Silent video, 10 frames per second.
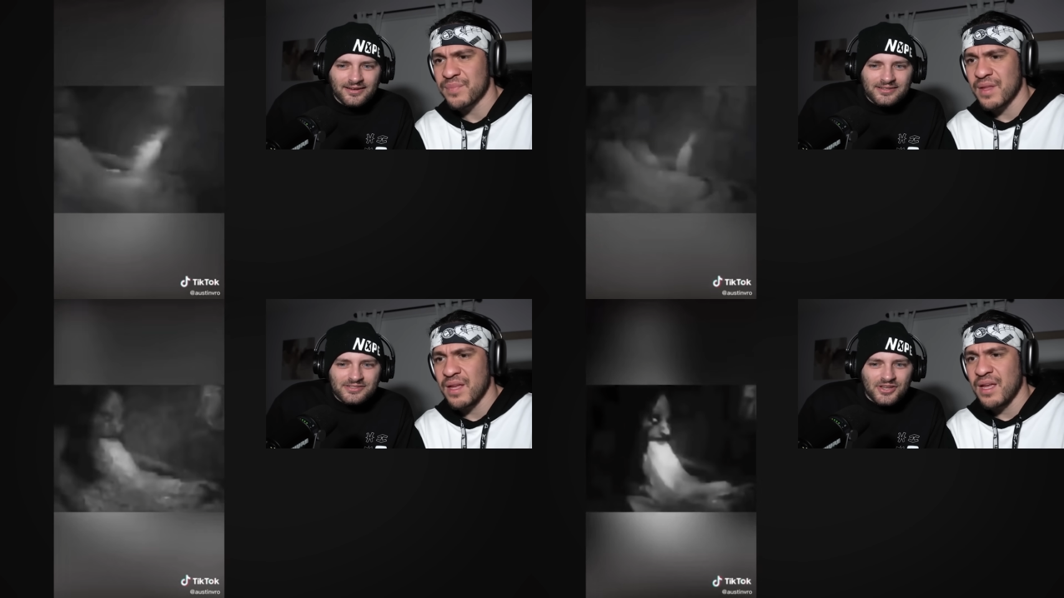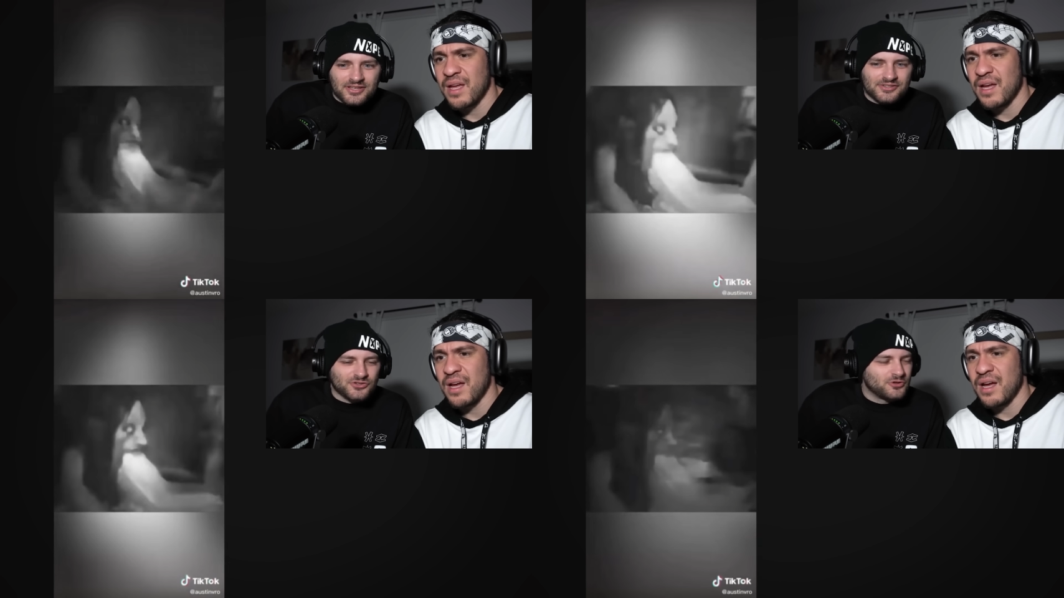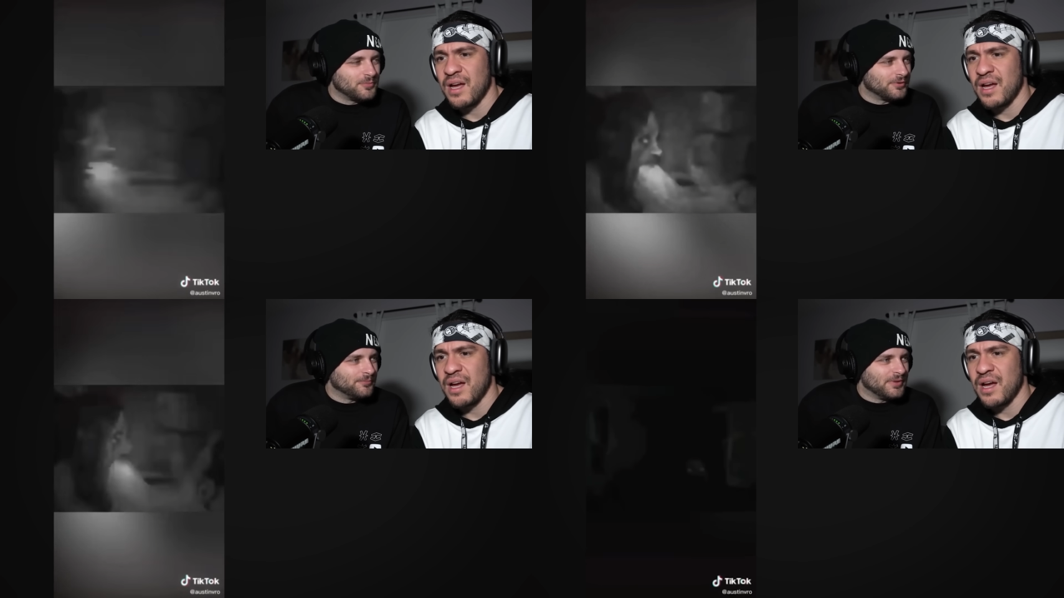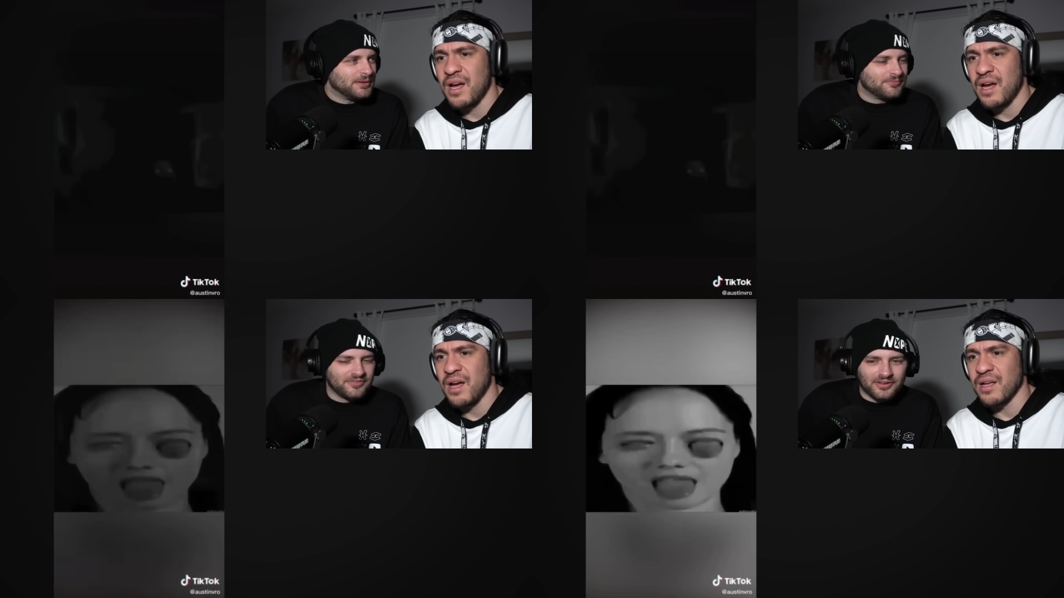Speaker 1: It's like a Zoom of
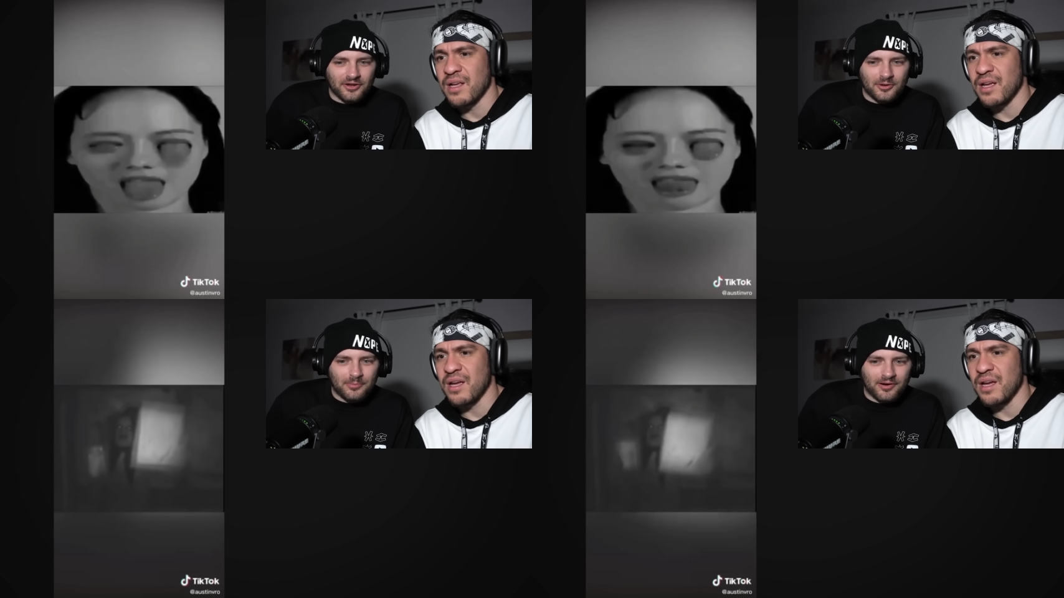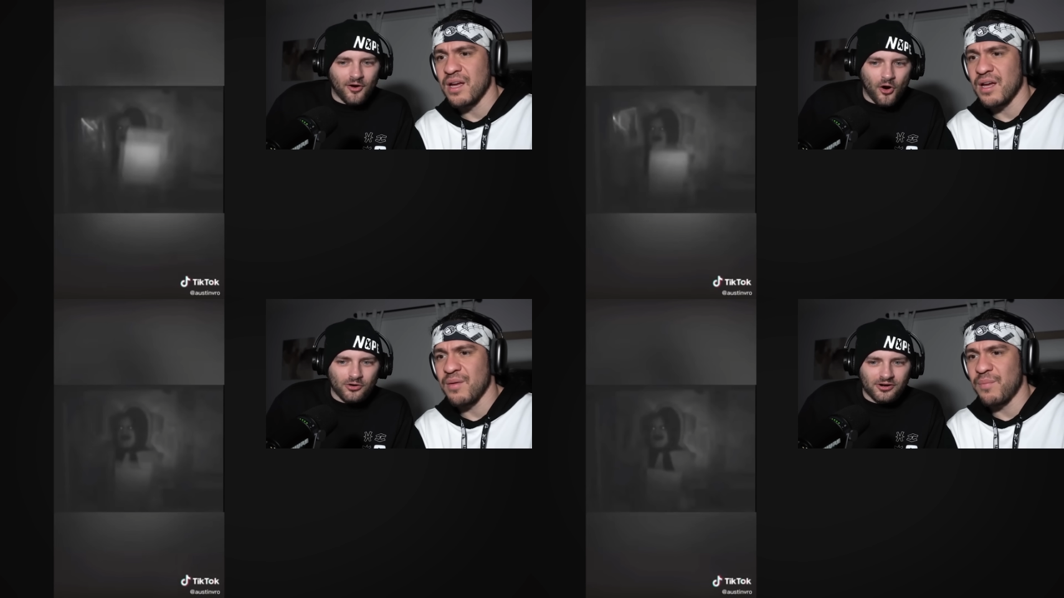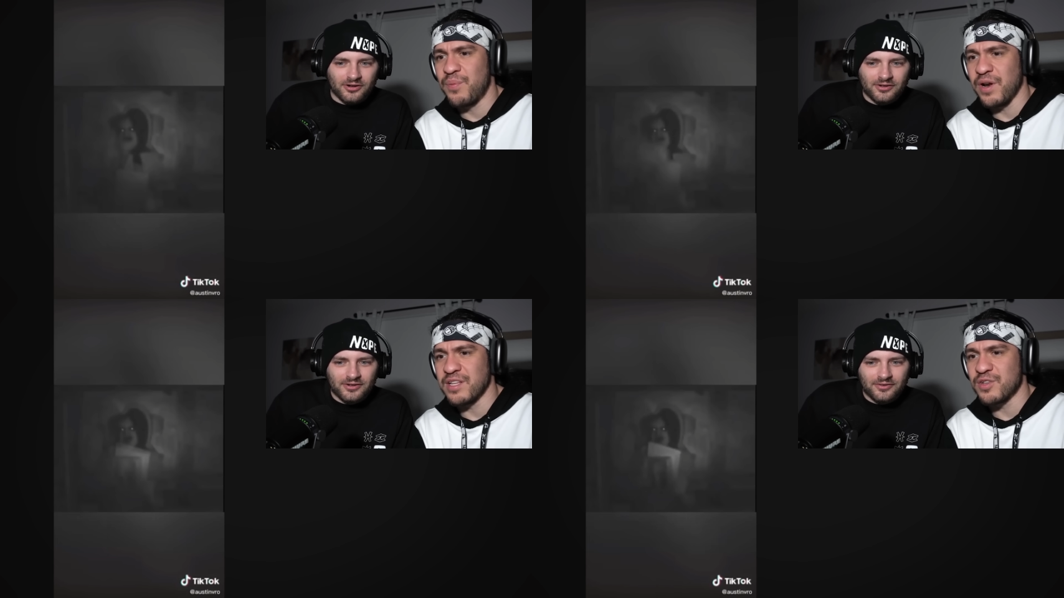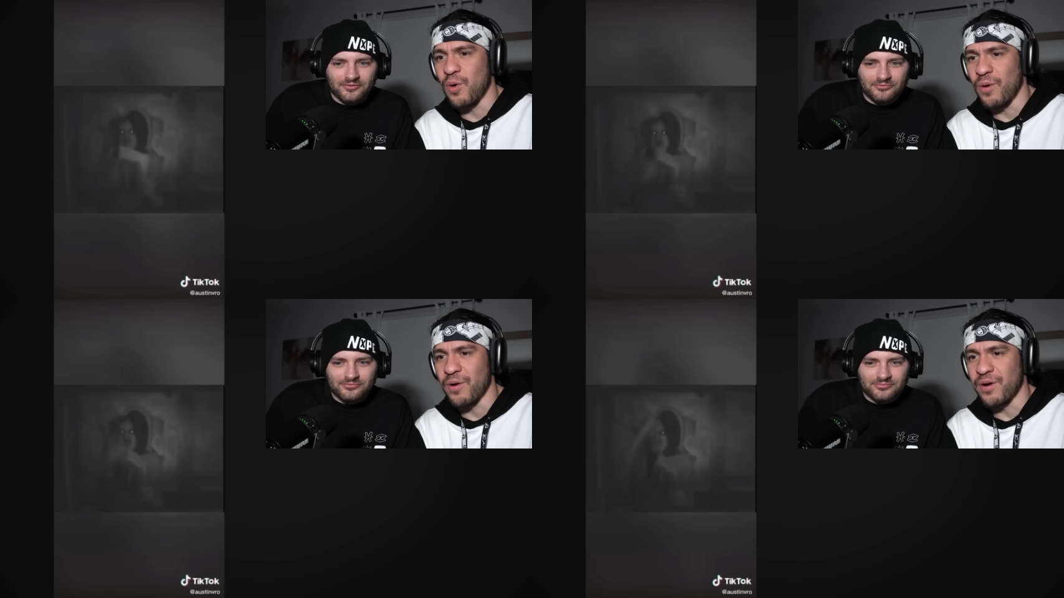meme video, but horror.
Speaker 2: But it's
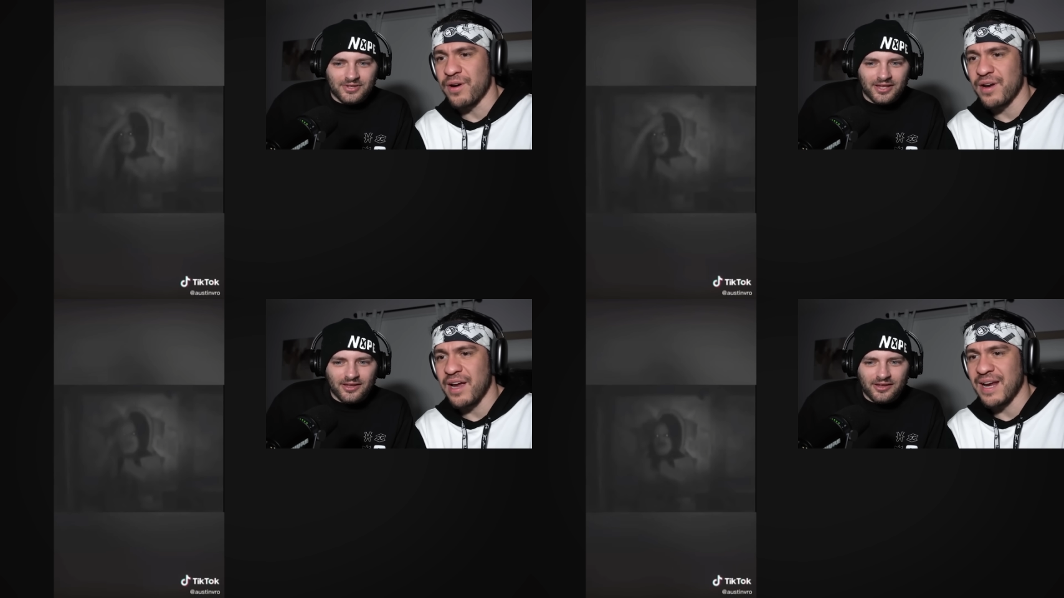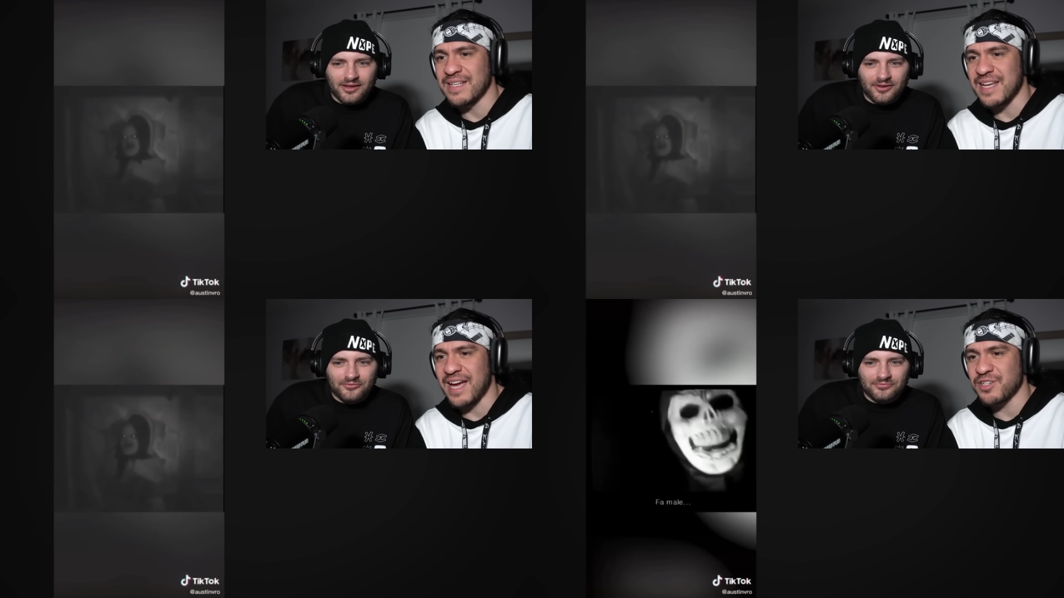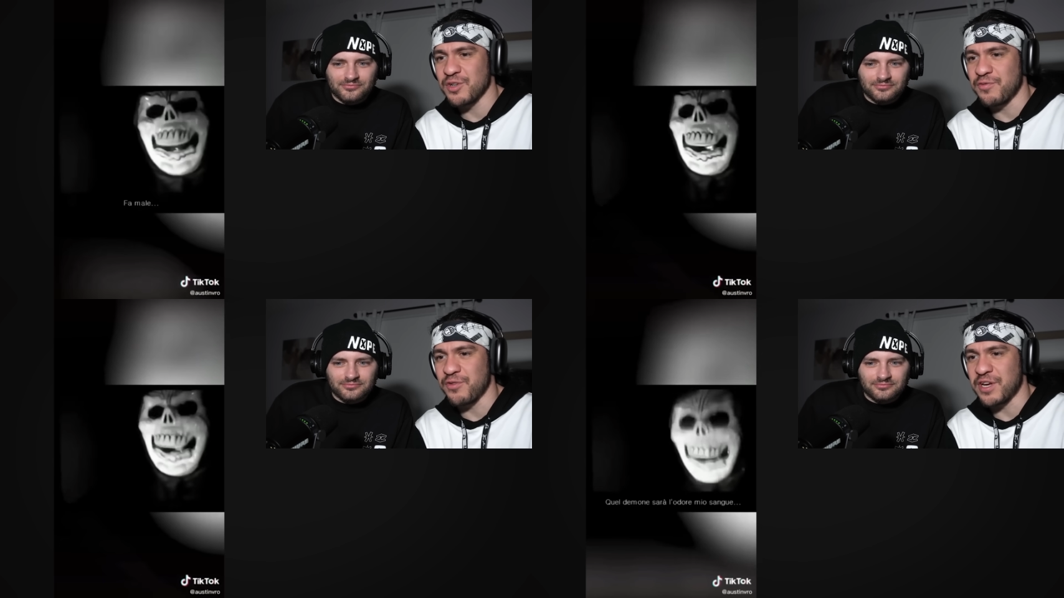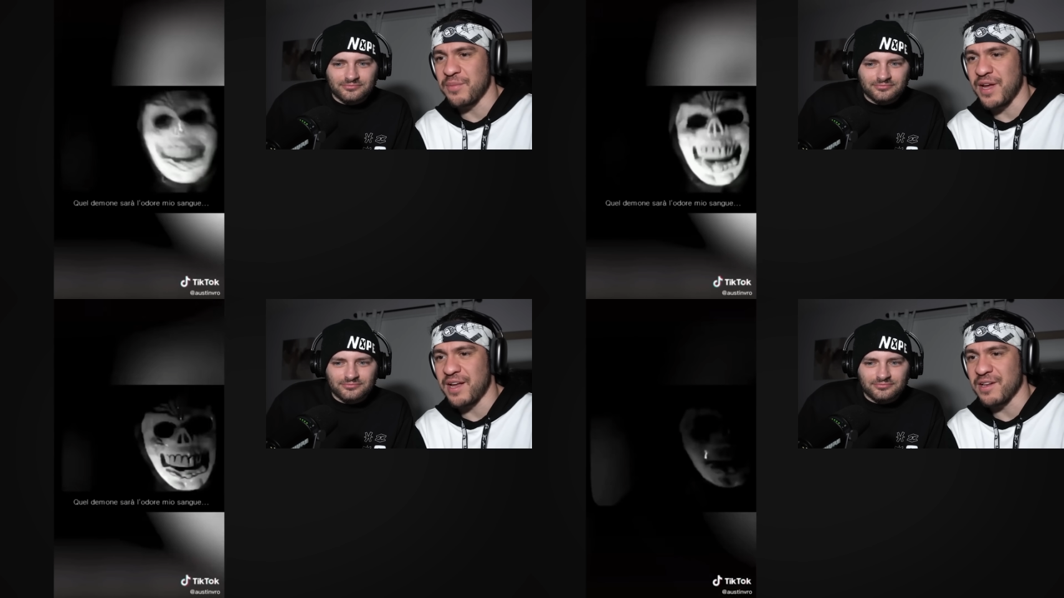horror. Yeah. And it's actually freaking
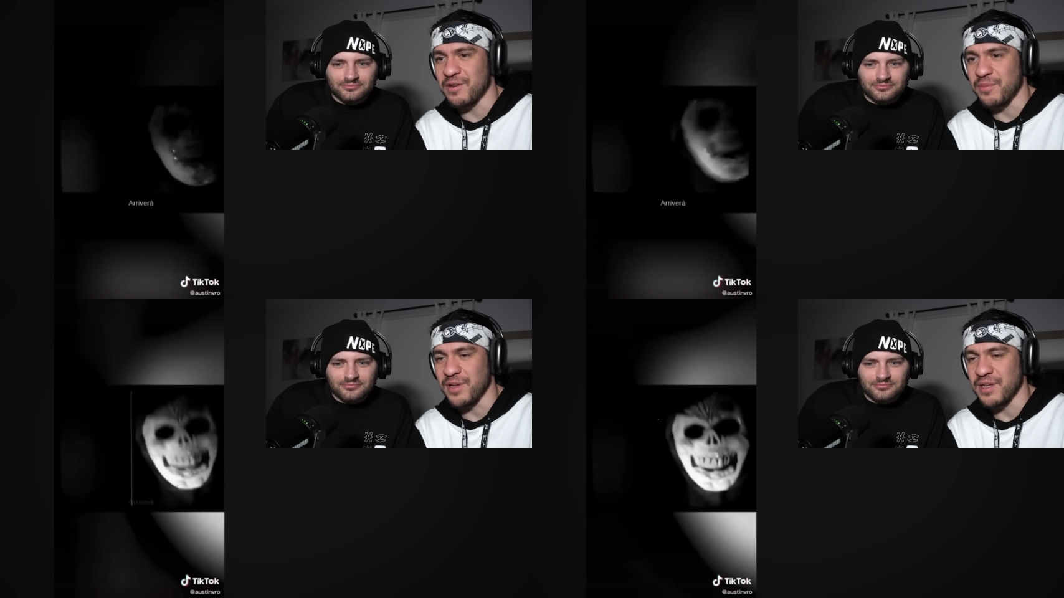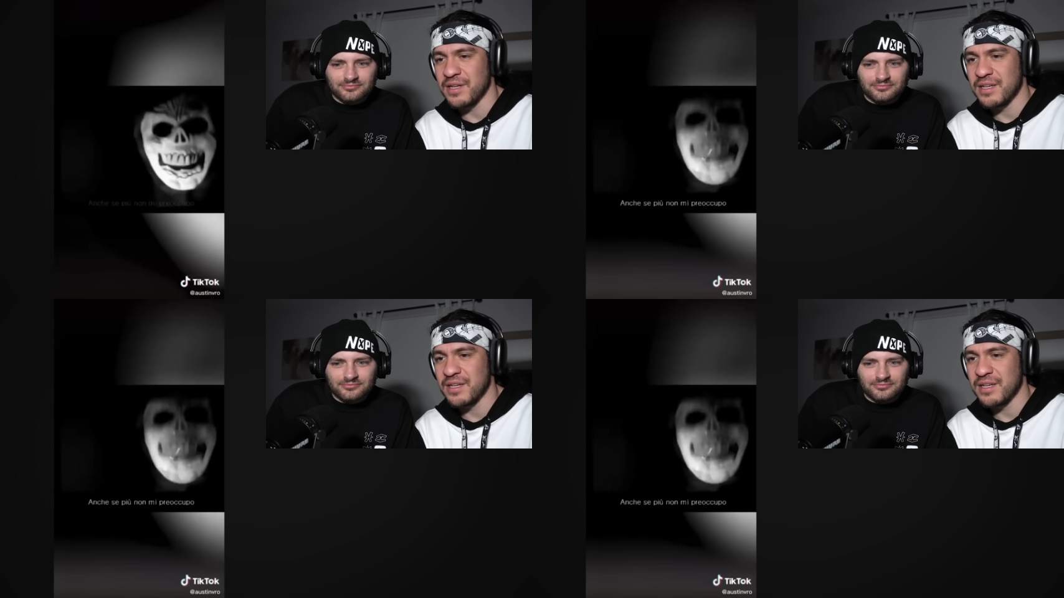me out a little bit.